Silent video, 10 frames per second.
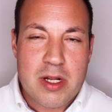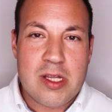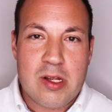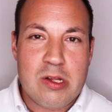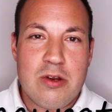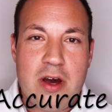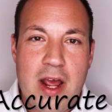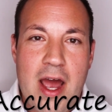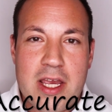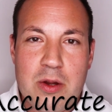but it's also not
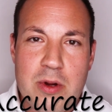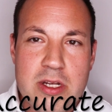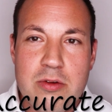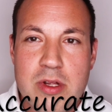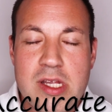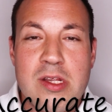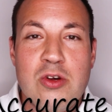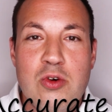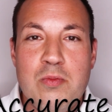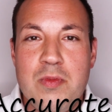accurate to
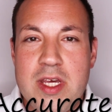assume